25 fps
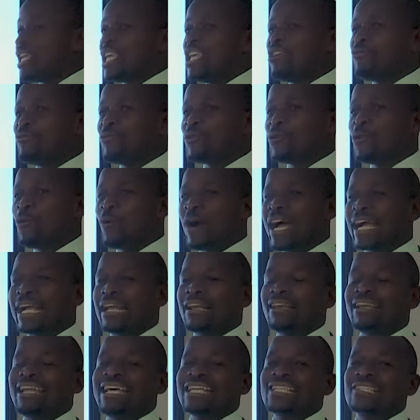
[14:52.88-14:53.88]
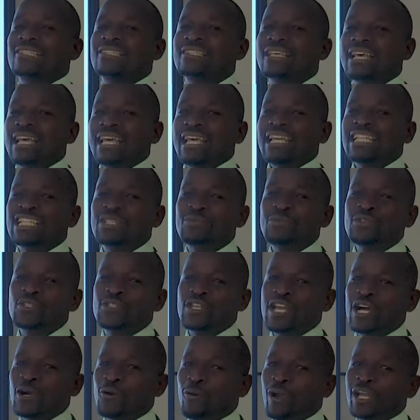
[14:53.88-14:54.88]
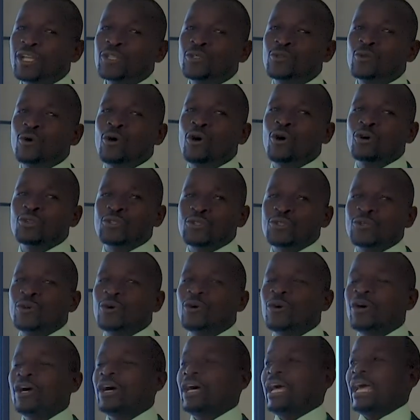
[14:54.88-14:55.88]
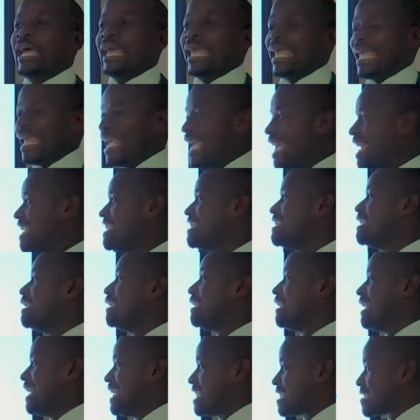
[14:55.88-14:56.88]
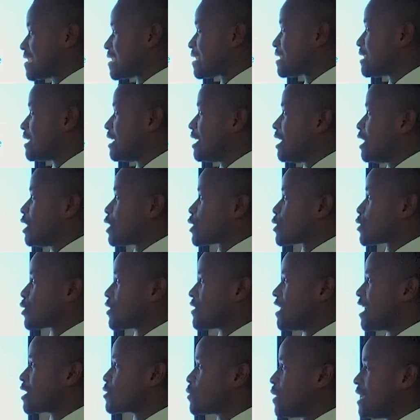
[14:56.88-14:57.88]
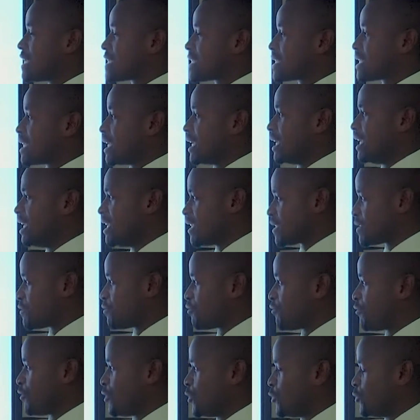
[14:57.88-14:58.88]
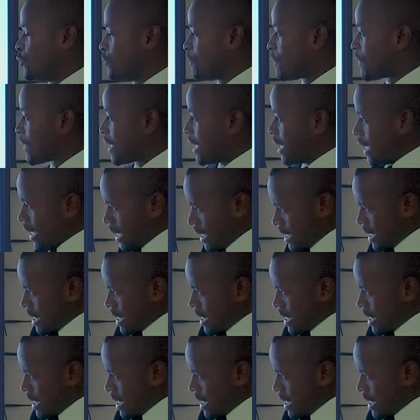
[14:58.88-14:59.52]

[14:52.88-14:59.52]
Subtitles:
If you work less, it means you are going to also earn less. So that was his view.